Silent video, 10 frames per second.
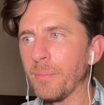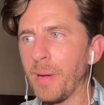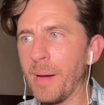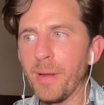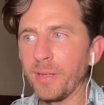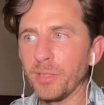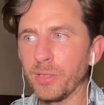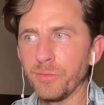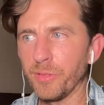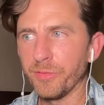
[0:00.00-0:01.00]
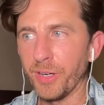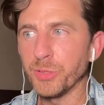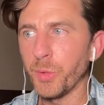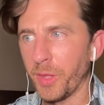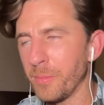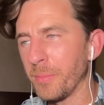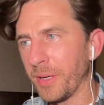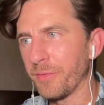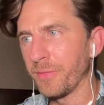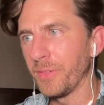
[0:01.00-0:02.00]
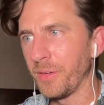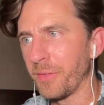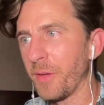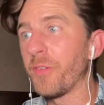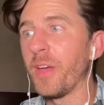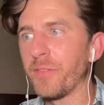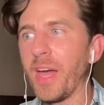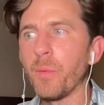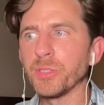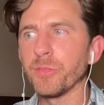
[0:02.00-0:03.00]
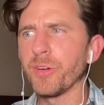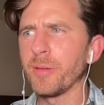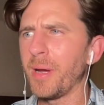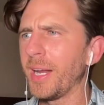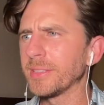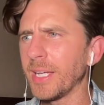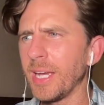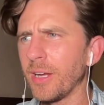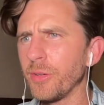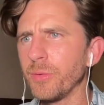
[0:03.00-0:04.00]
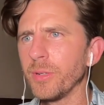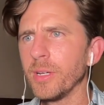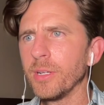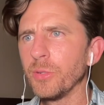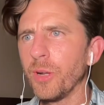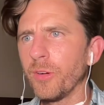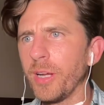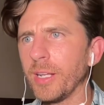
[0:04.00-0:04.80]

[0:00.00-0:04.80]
I'm not friends with him, but if, if, if, if that was a friend of mine, I'd say, Hey, are you doing all right?